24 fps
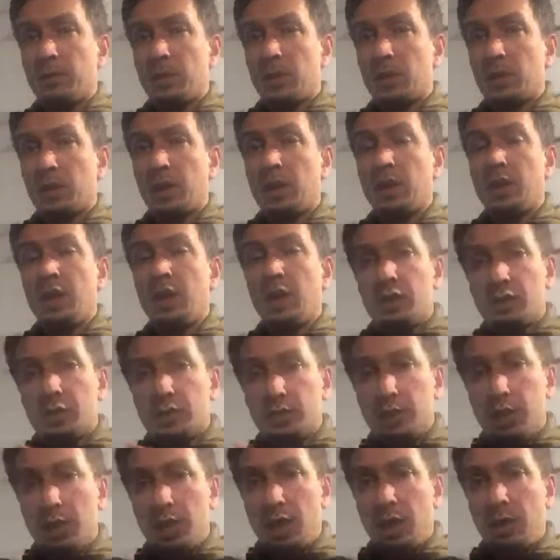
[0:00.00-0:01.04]
Okay,
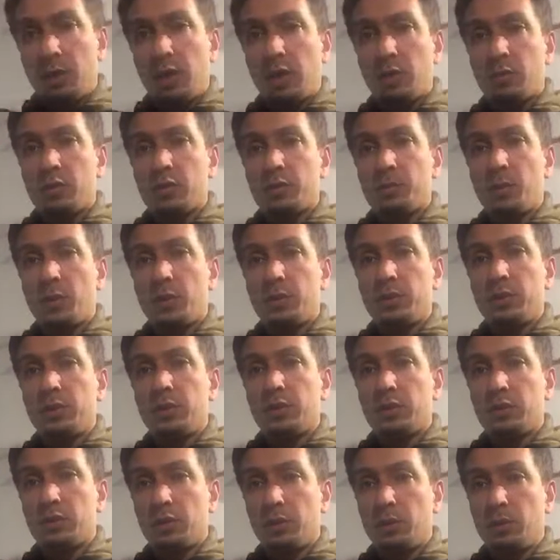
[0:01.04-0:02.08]
see how they respond
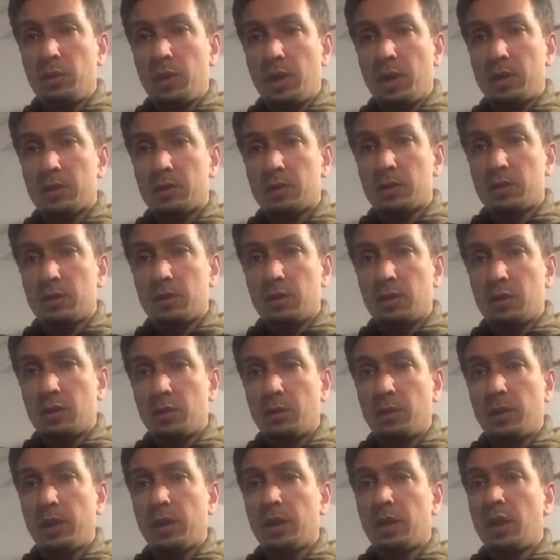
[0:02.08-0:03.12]
to that. All
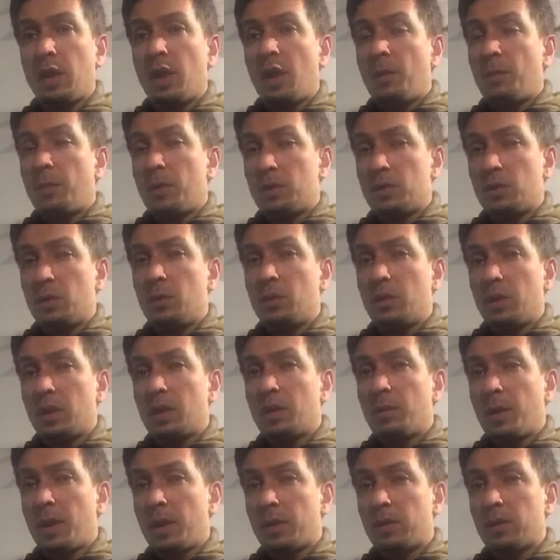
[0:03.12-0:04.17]
right, but do think
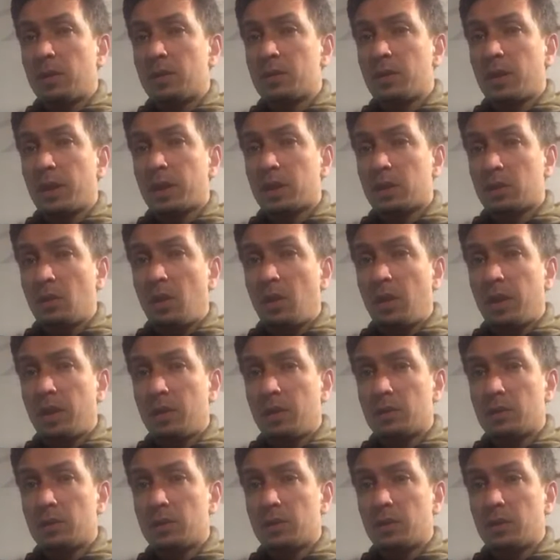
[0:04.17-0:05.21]
about things like
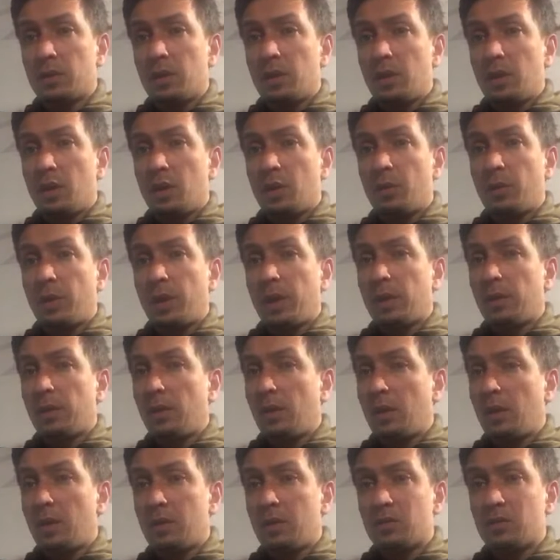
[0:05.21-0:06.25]
diet. All right,
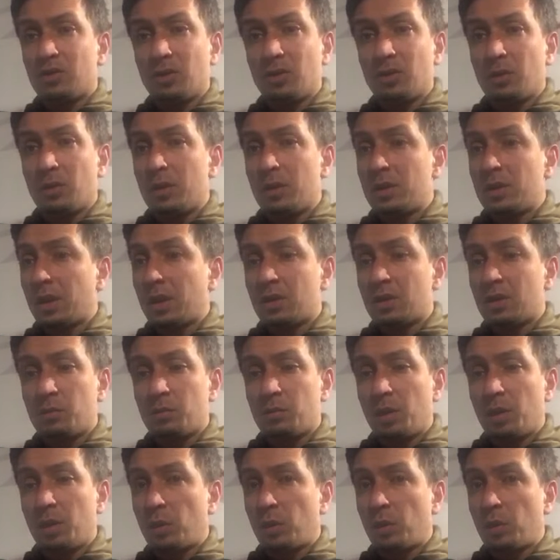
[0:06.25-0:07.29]
sugar intake is a
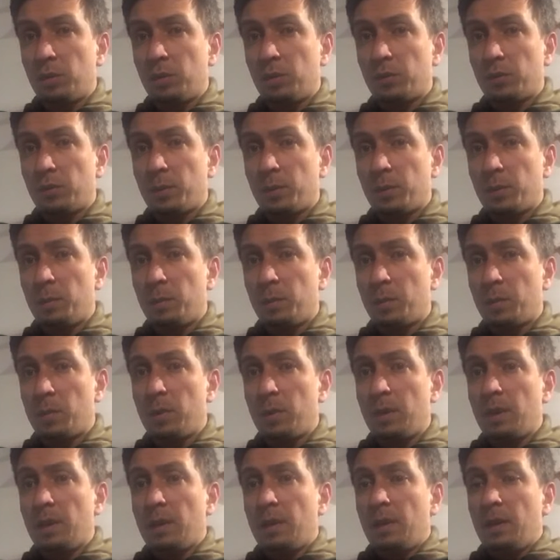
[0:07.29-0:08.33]
big problem for people,
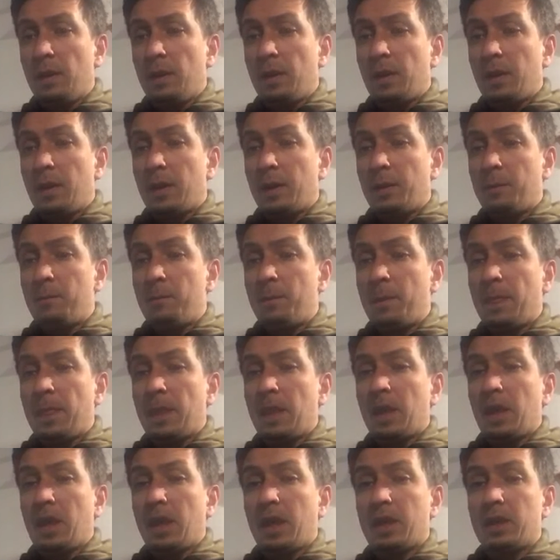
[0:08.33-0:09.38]

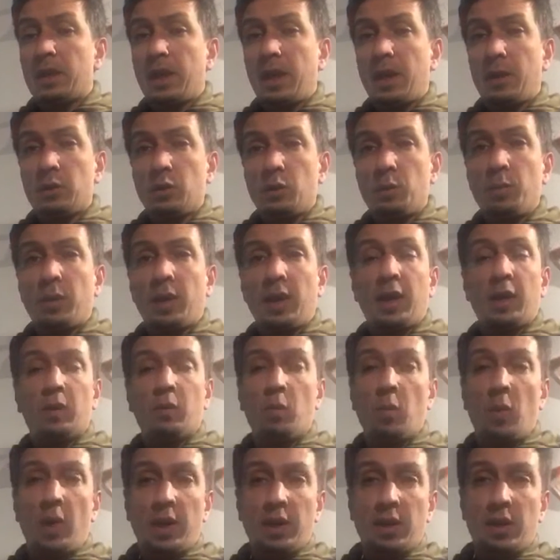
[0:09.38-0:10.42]
and how you plan
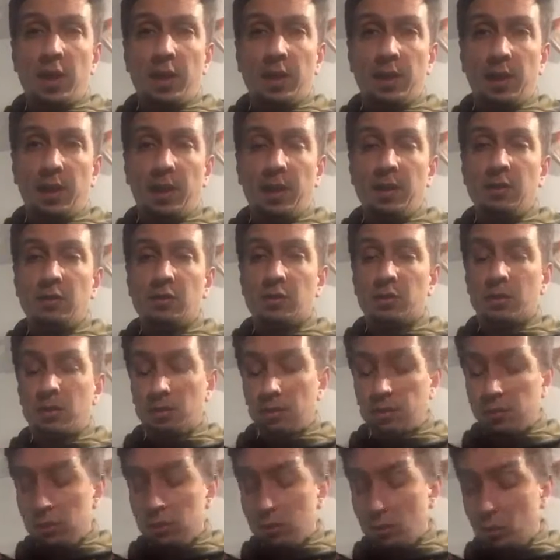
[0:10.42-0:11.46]
when they
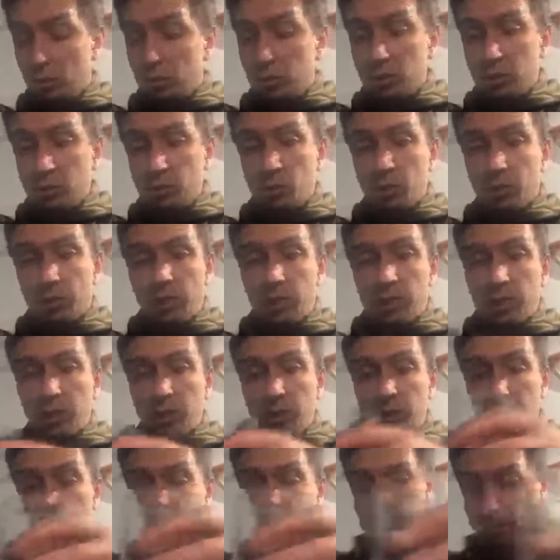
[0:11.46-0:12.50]
eat, not just
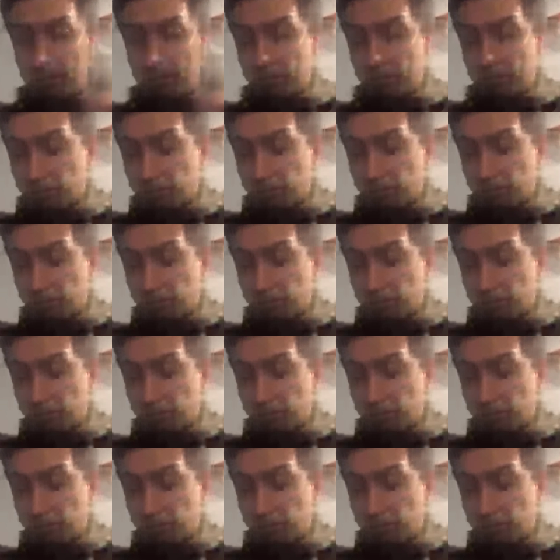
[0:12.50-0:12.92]
what they eat.